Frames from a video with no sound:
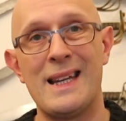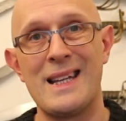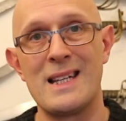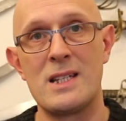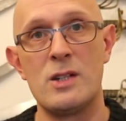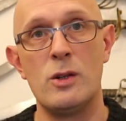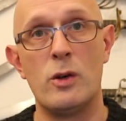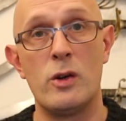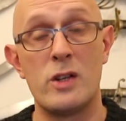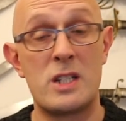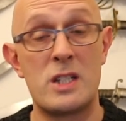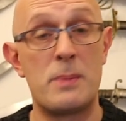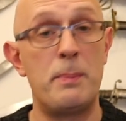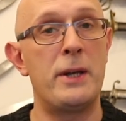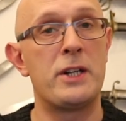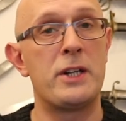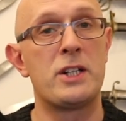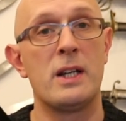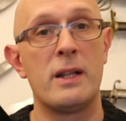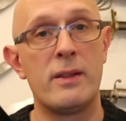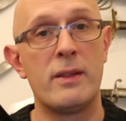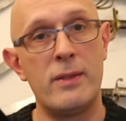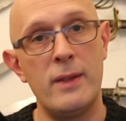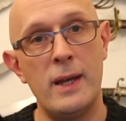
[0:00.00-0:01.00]
It's not
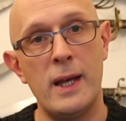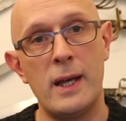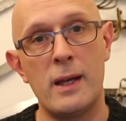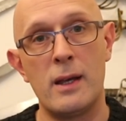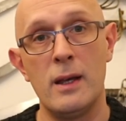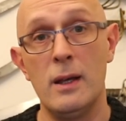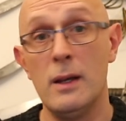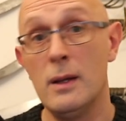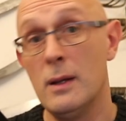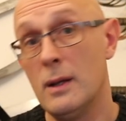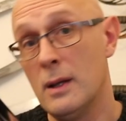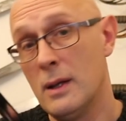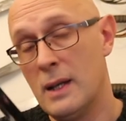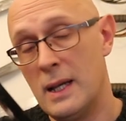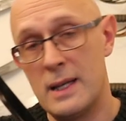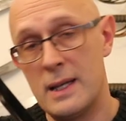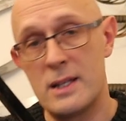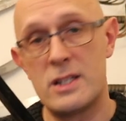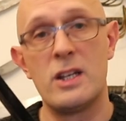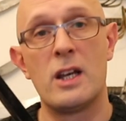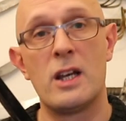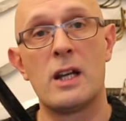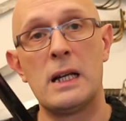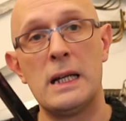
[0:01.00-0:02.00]
especially thick, it's
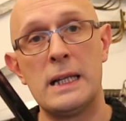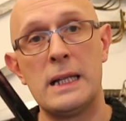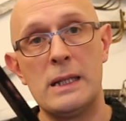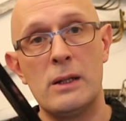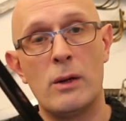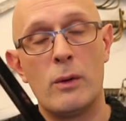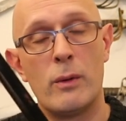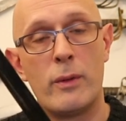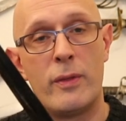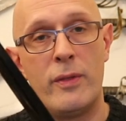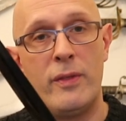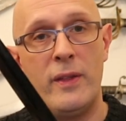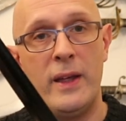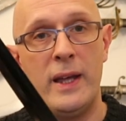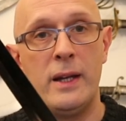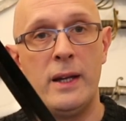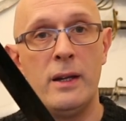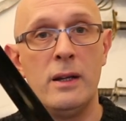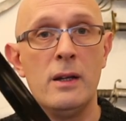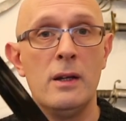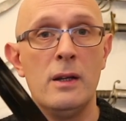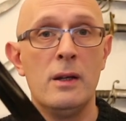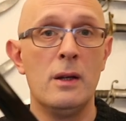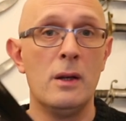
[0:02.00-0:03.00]
certainly not thin.